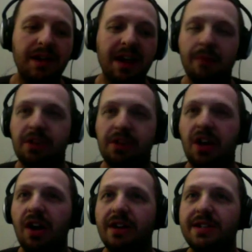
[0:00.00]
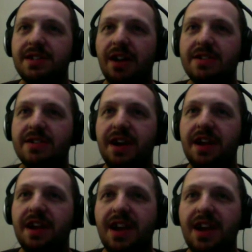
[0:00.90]
got a couple of All-Stars
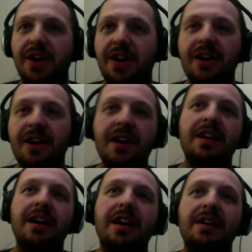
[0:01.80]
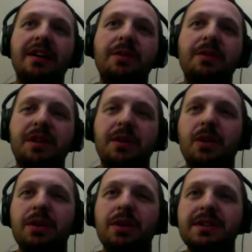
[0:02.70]
on there with
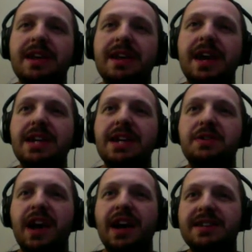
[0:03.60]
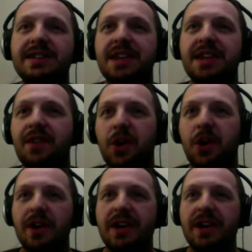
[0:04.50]
Golden State. You've got Steph
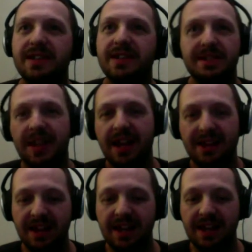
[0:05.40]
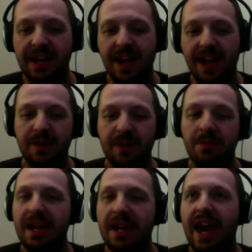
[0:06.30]
Curry is like the leading
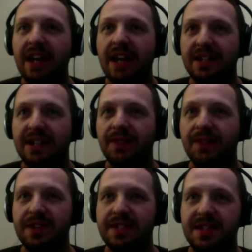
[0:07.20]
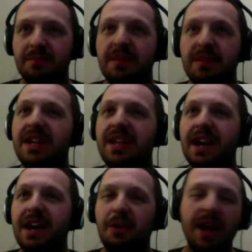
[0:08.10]
MVP candidate if you listen to the
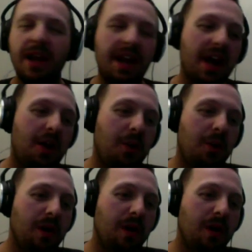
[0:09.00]
media right now.